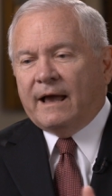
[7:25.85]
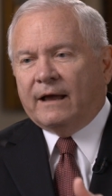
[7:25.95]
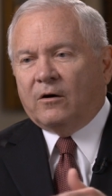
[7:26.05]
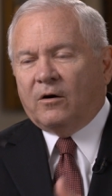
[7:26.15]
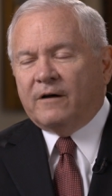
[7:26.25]

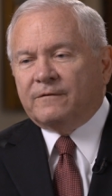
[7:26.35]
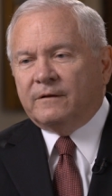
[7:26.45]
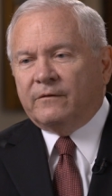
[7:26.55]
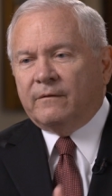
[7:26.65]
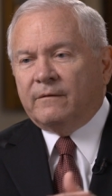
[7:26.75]
And
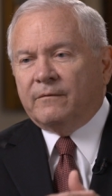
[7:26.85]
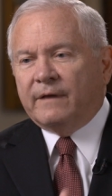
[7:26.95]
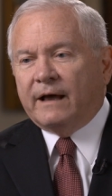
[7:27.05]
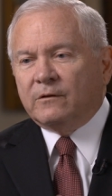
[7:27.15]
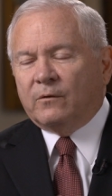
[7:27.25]
often
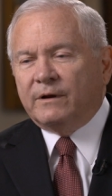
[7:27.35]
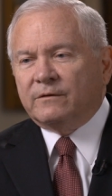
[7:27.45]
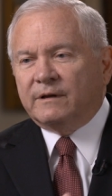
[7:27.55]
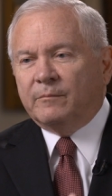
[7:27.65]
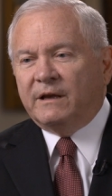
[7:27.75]
that
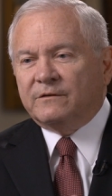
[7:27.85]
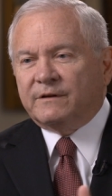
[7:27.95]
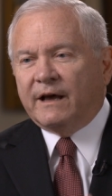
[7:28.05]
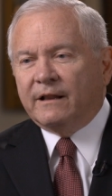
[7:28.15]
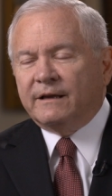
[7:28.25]
loyalty means
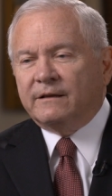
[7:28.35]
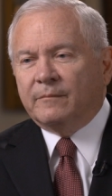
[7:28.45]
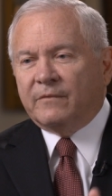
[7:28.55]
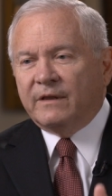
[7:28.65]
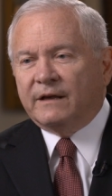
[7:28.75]
telling
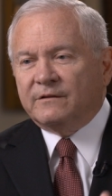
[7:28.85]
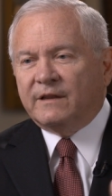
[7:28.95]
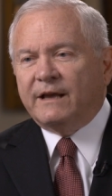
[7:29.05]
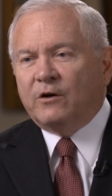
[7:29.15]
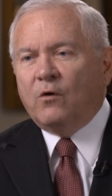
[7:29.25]
them things
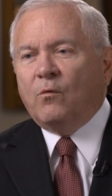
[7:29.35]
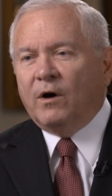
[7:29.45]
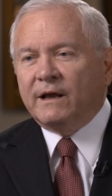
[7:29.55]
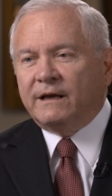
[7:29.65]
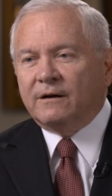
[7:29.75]
they don't
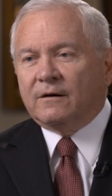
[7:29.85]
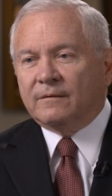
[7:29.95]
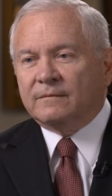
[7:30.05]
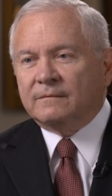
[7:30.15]
want to hear.